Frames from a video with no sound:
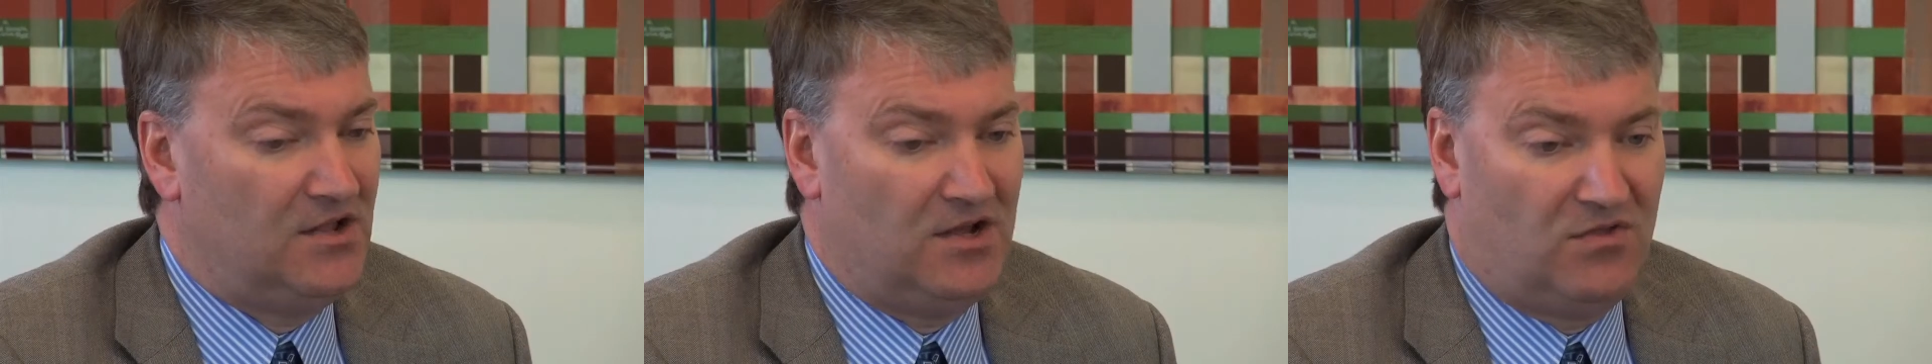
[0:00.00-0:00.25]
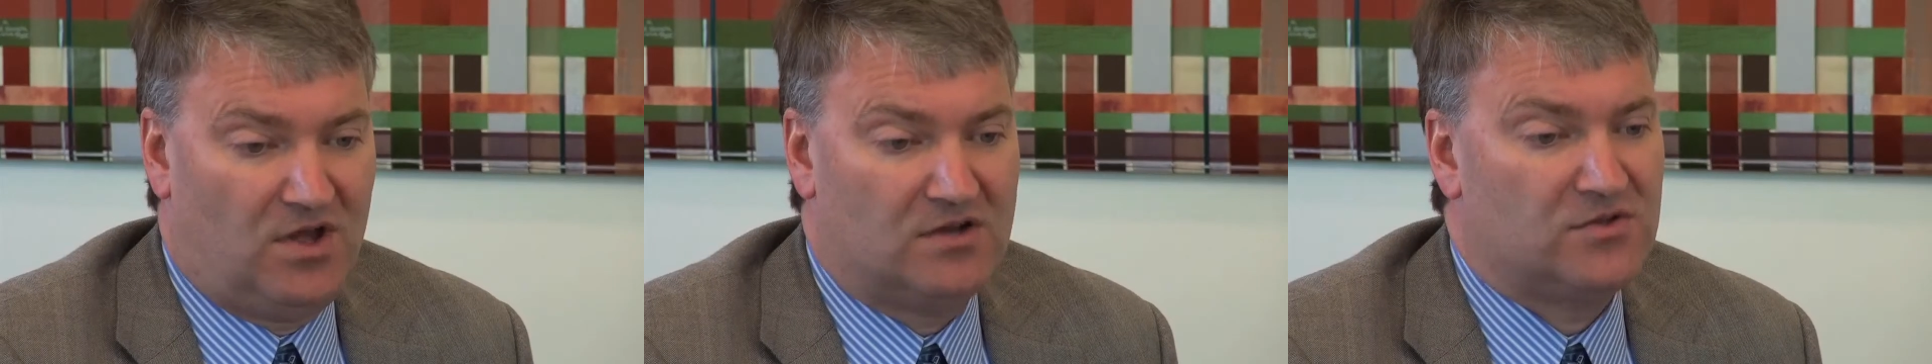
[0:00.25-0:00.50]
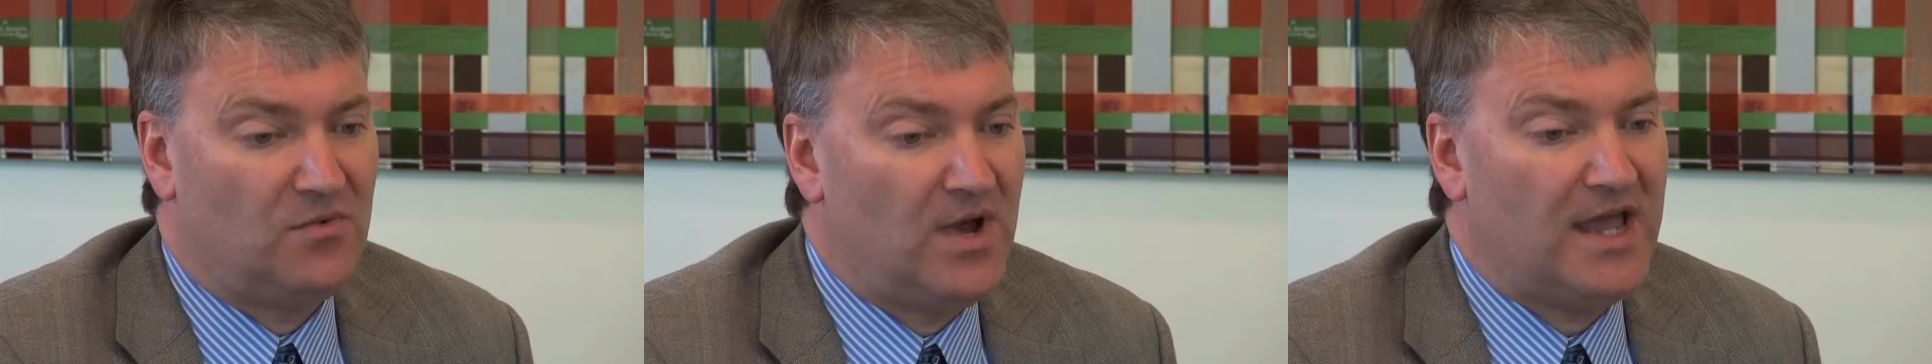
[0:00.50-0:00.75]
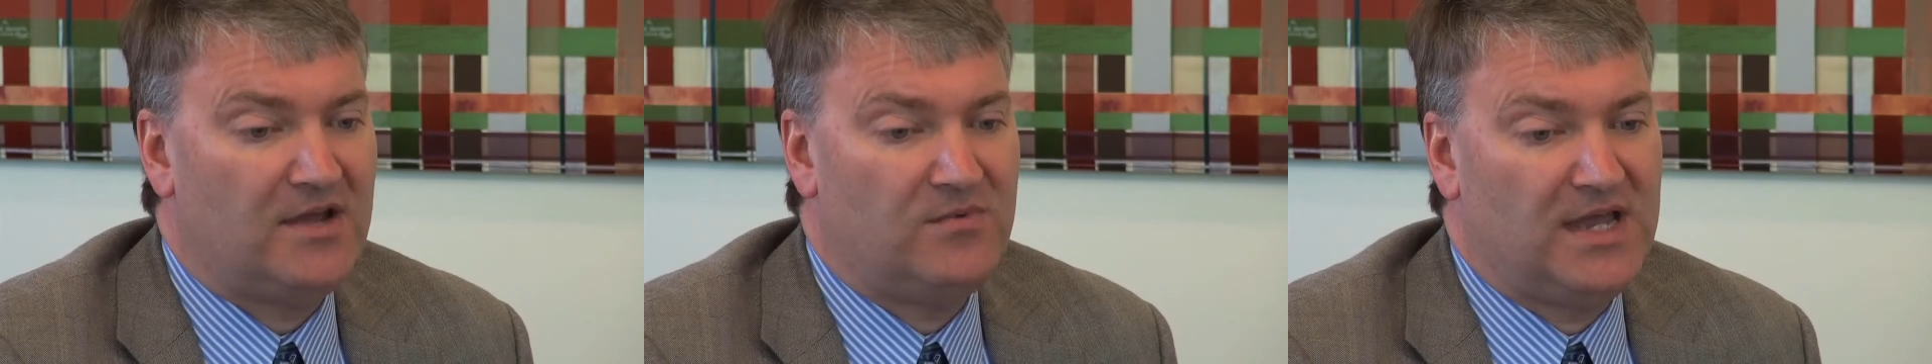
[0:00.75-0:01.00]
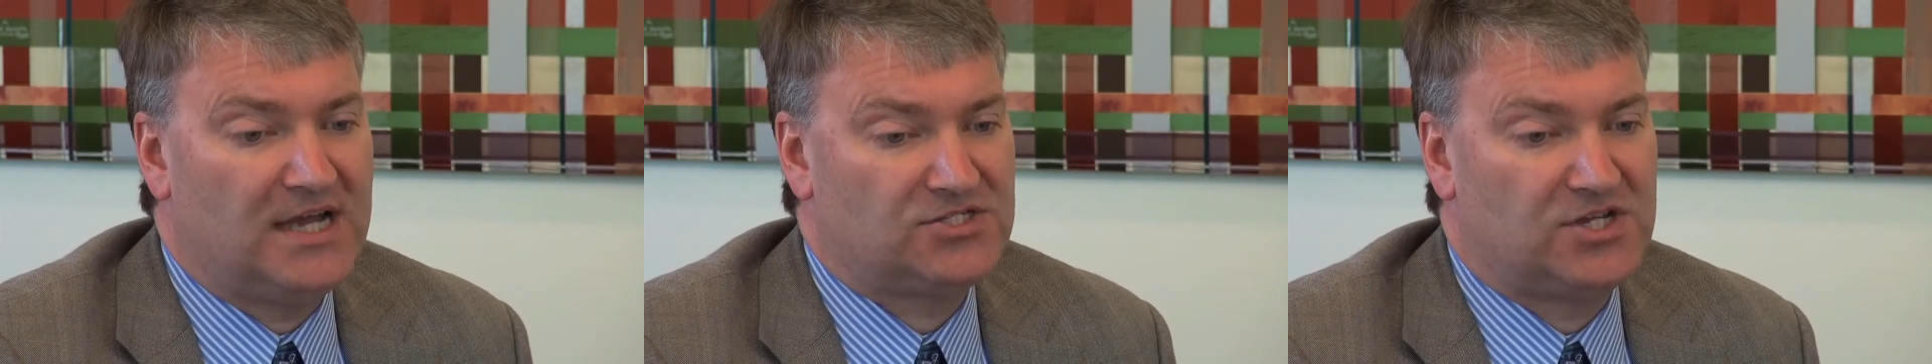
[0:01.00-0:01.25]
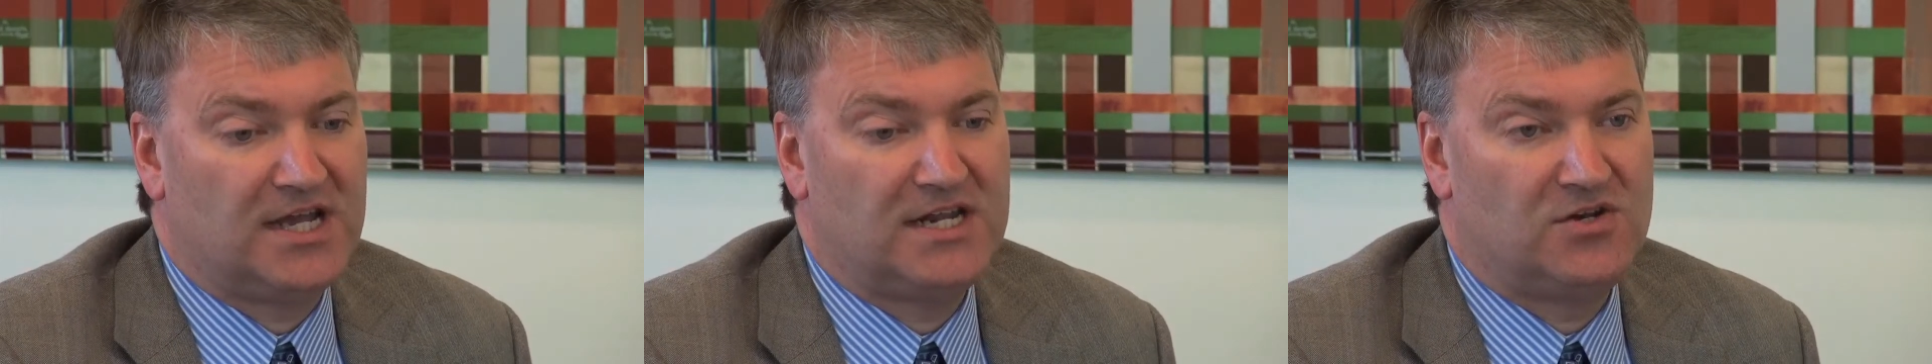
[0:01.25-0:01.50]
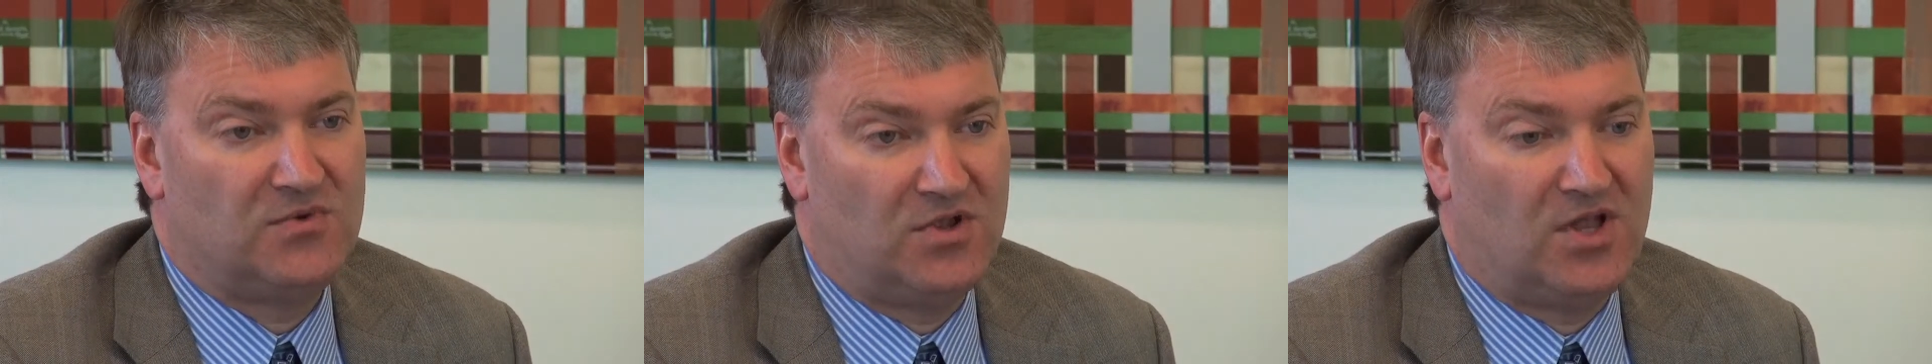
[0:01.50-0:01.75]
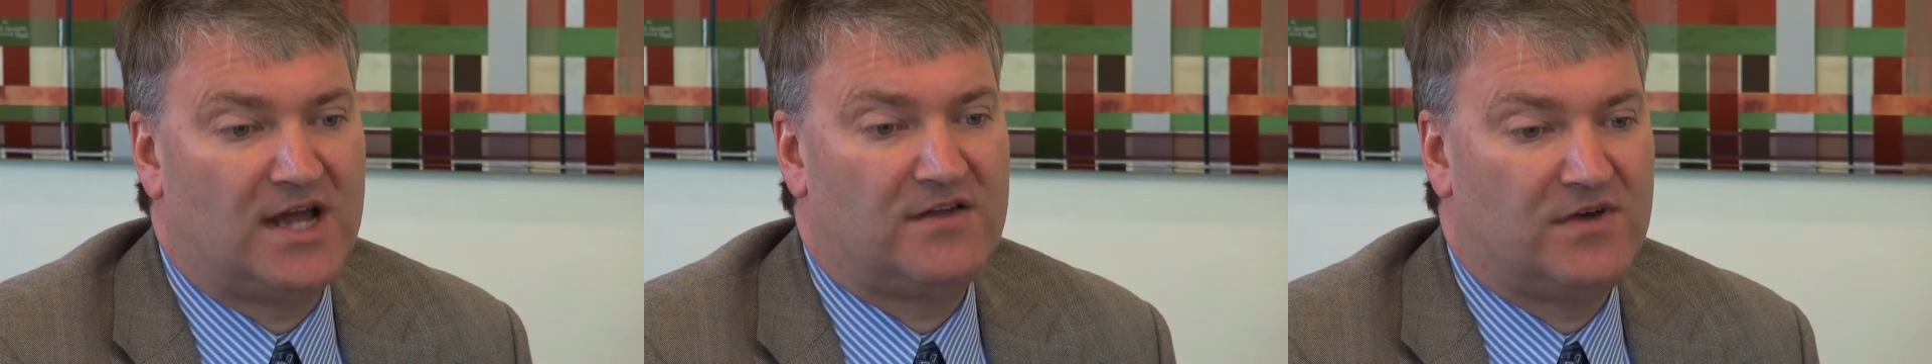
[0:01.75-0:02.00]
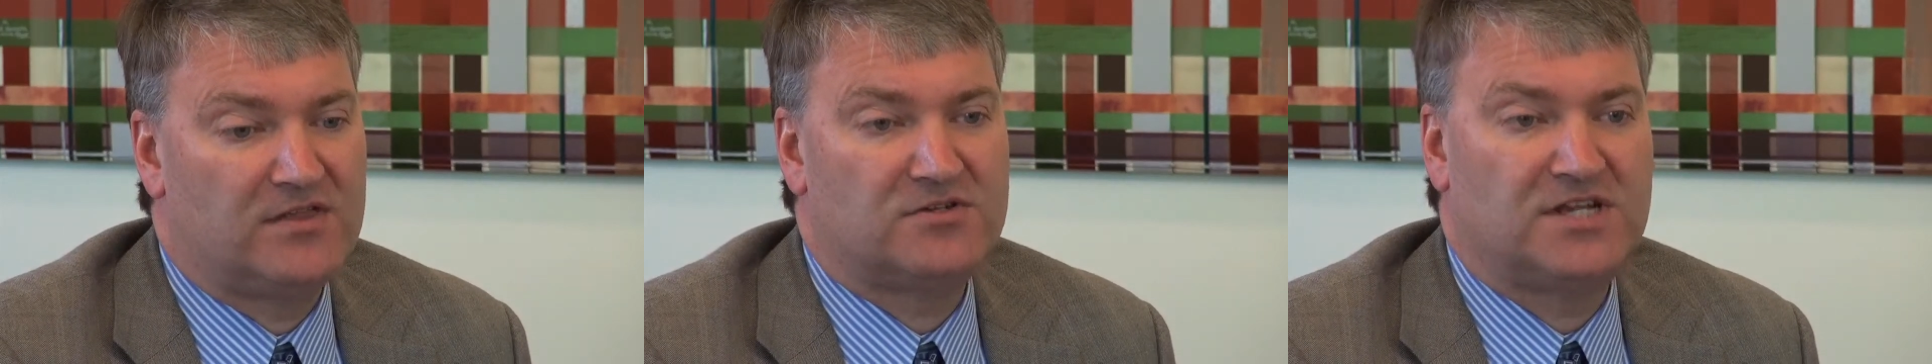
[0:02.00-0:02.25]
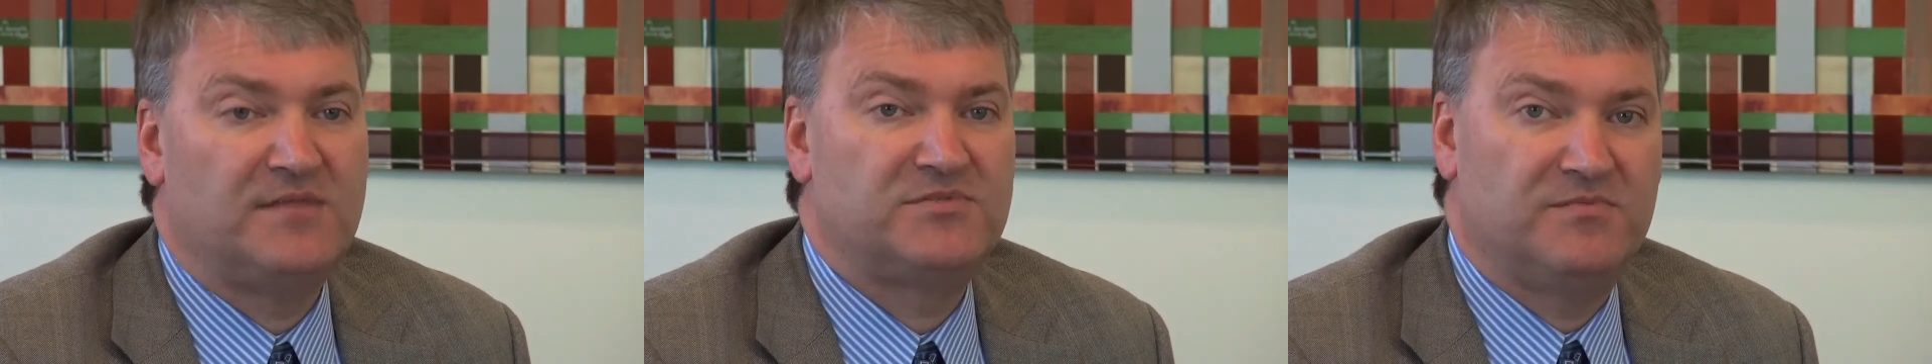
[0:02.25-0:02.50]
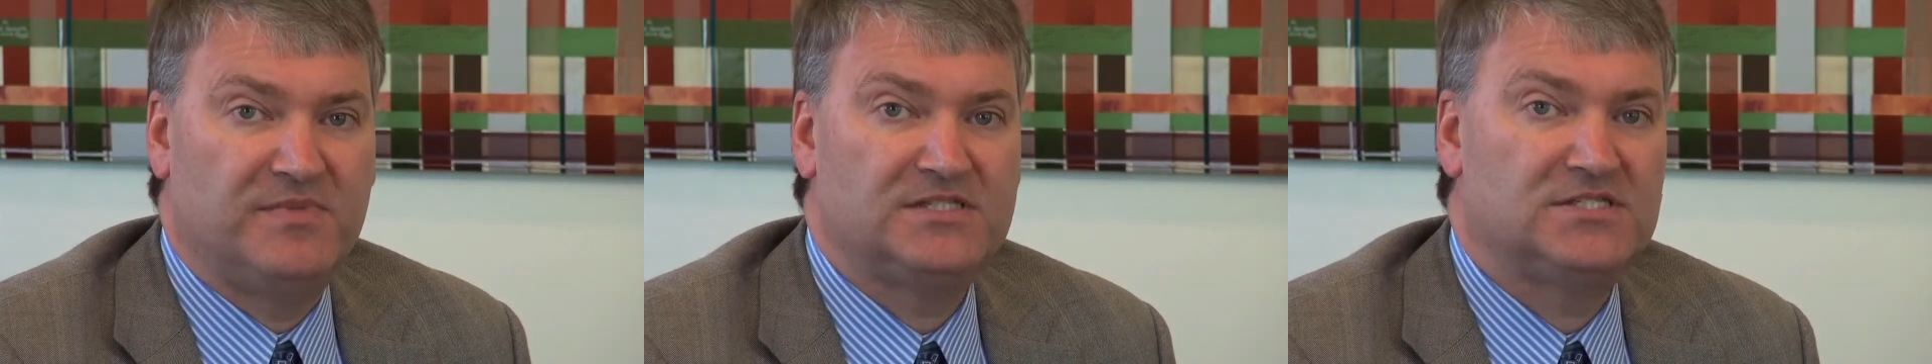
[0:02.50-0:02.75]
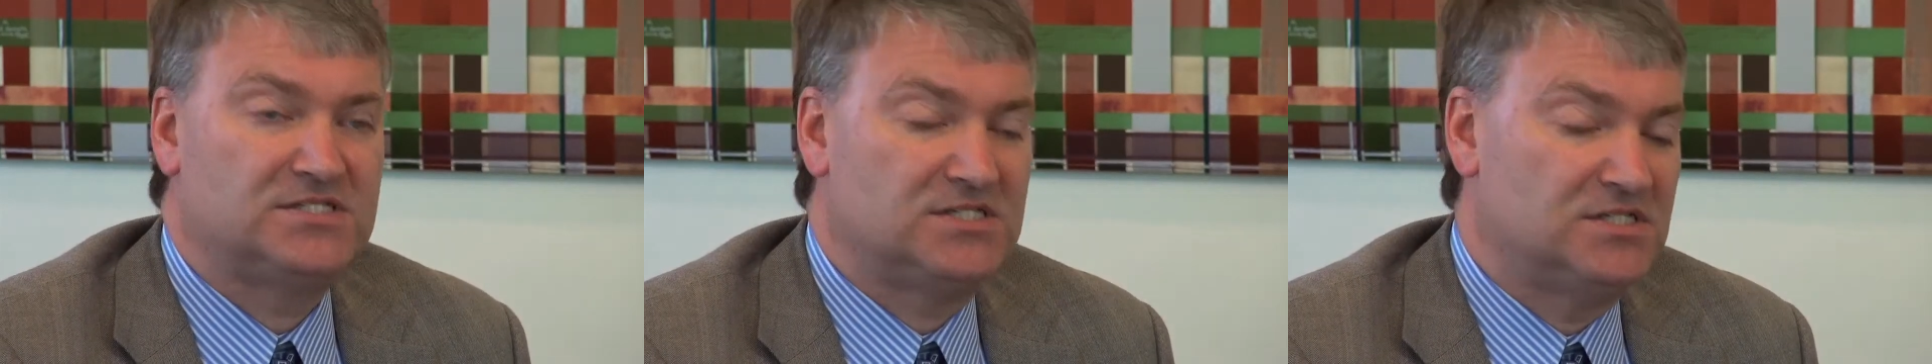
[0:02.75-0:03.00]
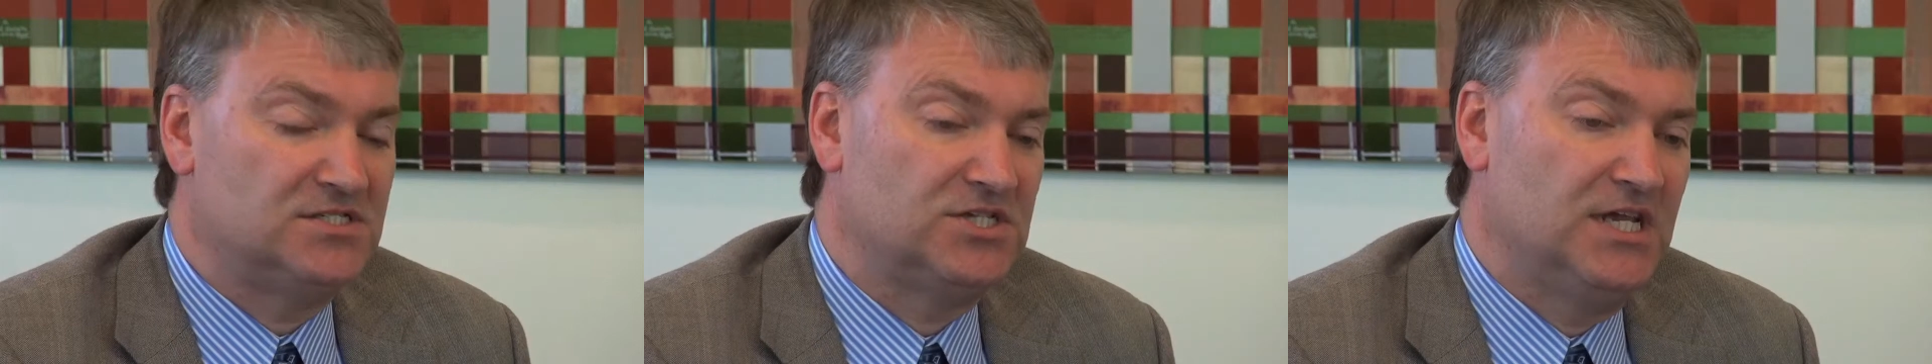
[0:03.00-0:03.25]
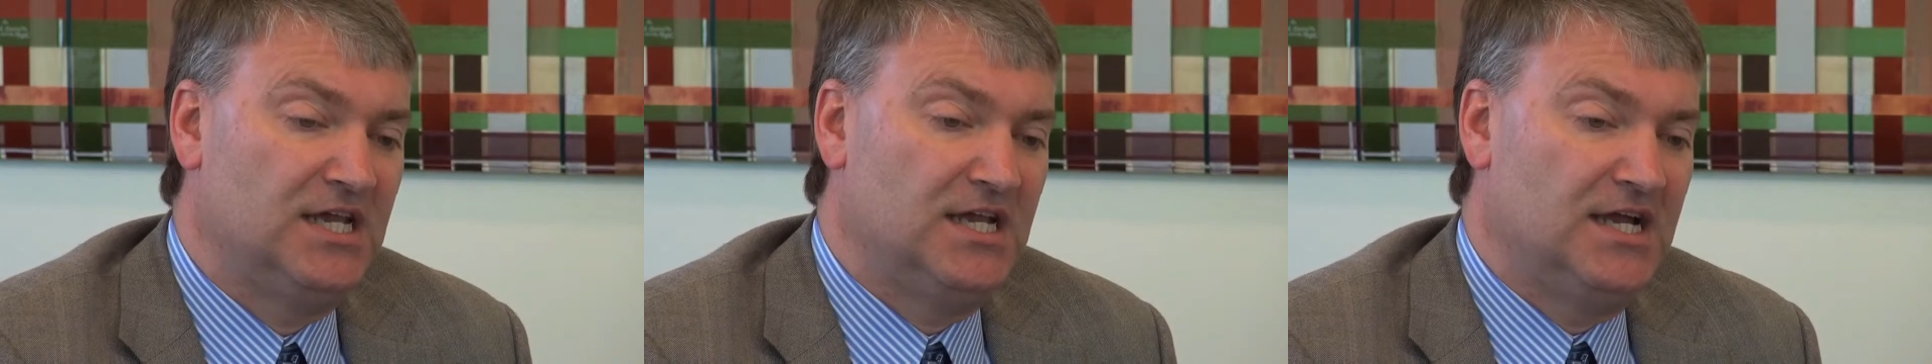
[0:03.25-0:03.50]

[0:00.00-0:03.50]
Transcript: Along the way, we actually got into a lot of other types of businesses